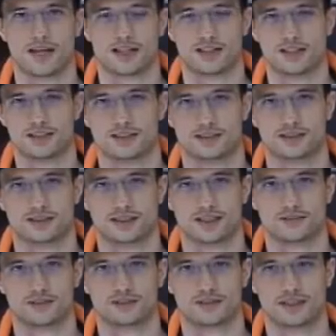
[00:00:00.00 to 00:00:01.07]
I think you should
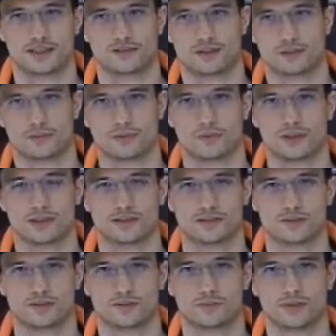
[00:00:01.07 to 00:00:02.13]
never give up on what you're
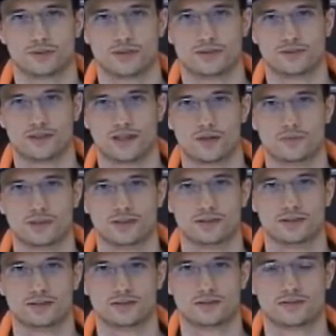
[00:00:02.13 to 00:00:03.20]
doing, but refine what you
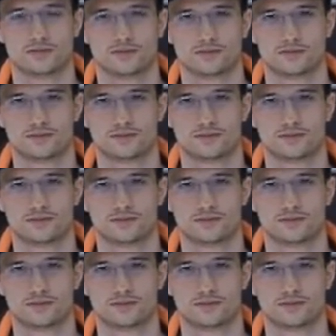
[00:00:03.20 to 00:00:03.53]
do.